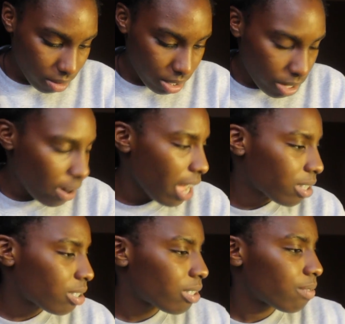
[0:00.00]

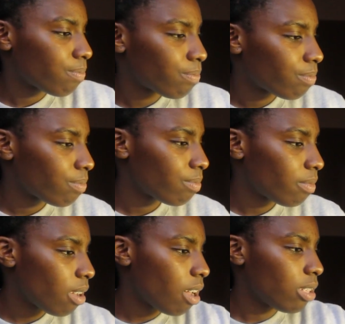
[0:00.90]
Congrats,
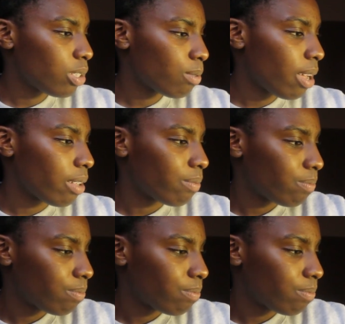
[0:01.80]
all is well.